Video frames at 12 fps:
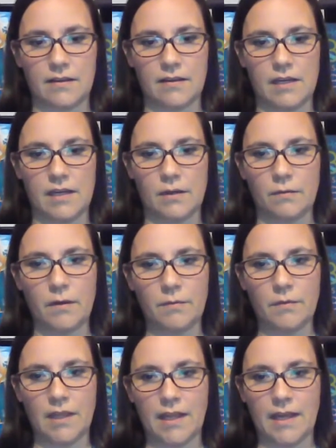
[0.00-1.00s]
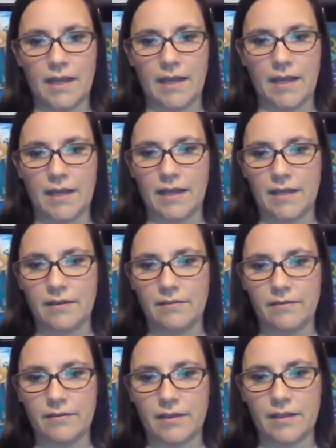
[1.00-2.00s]
I know I'm
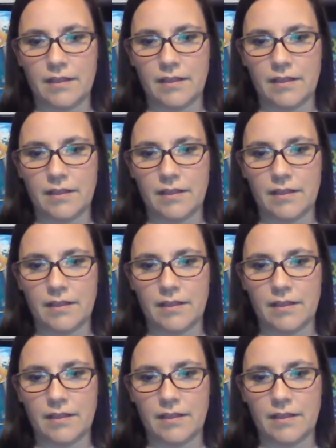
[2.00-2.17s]
live.